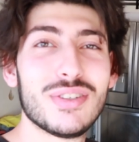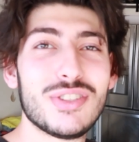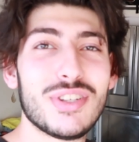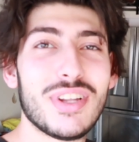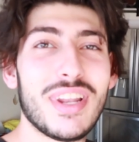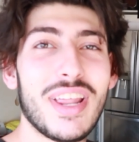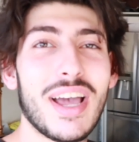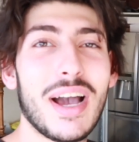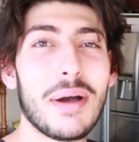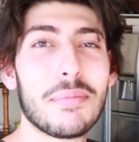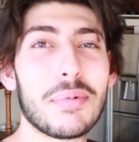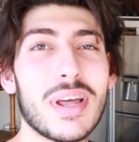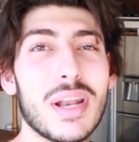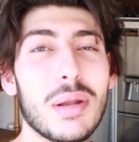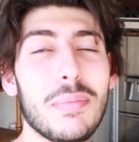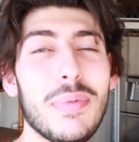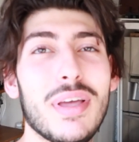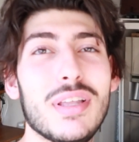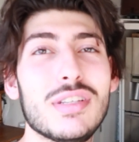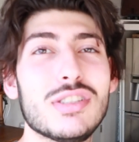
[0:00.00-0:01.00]
Today I'm going to
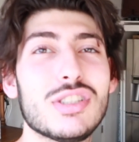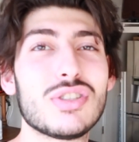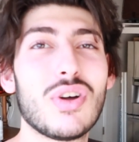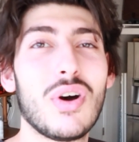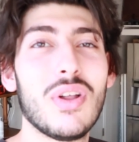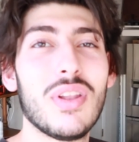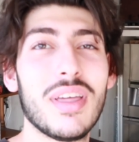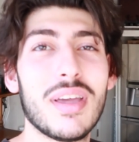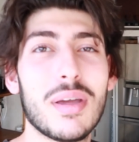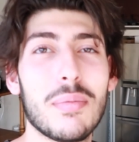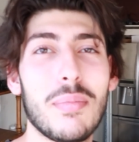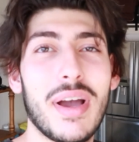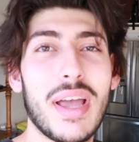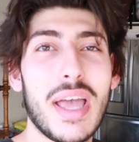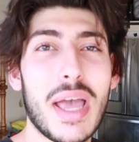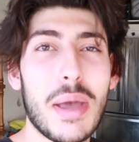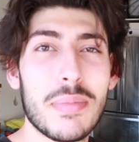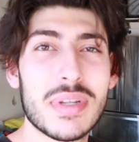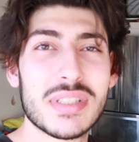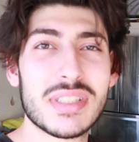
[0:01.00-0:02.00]
be installing my
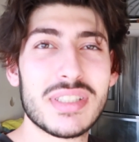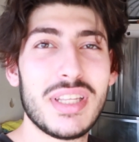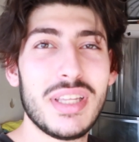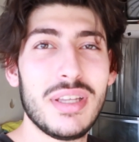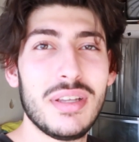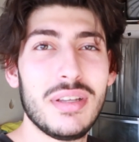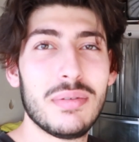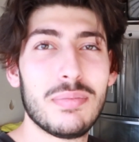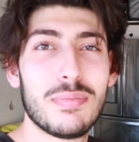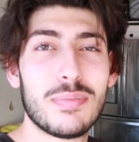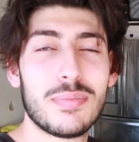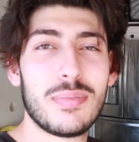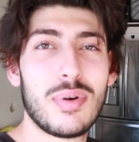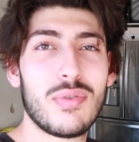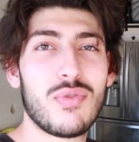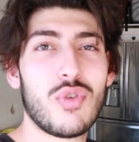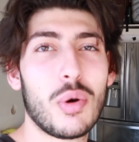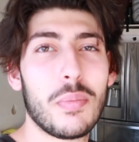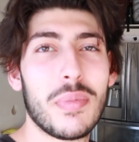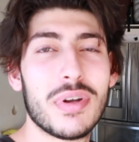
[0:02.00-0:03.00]
MST
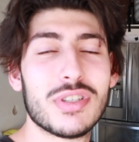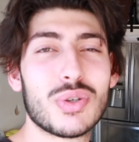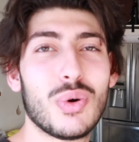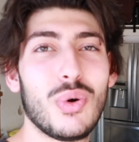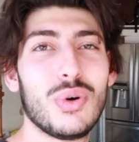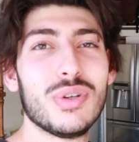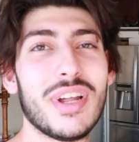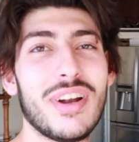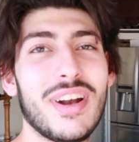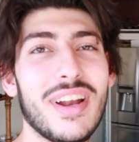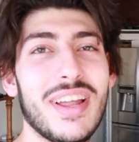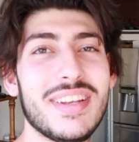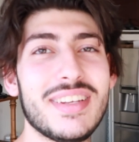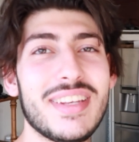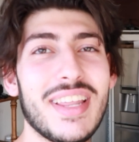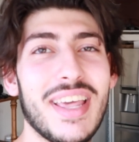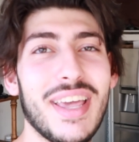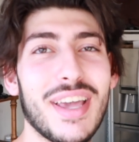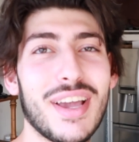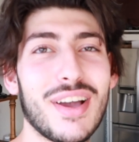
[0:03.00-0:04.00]
Performance Cold Air
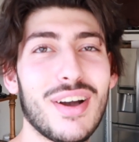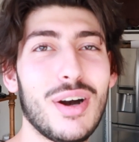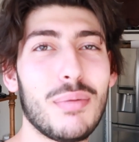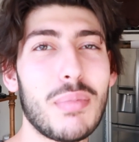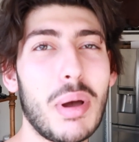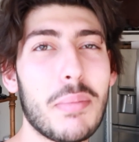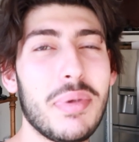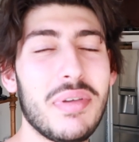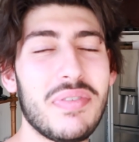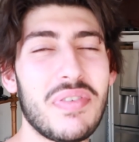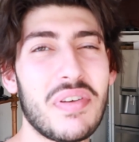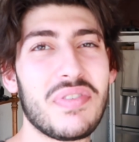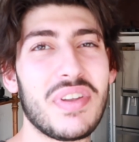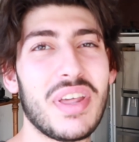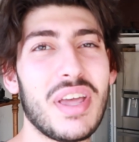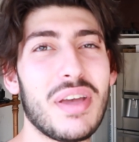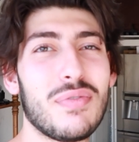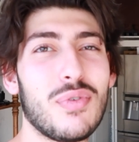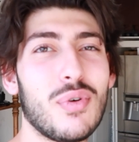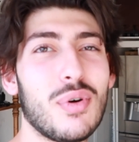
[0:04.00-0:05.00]
Intake on my
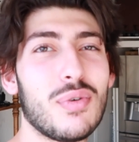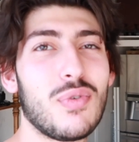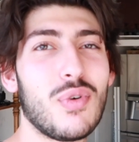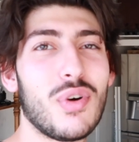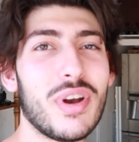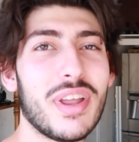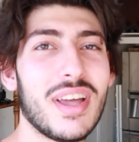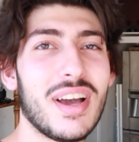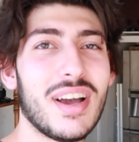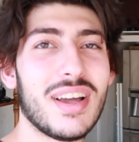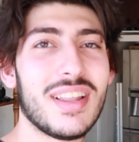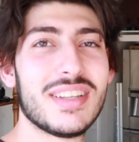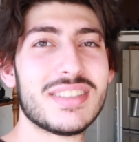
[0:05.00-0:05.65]
B58 440i.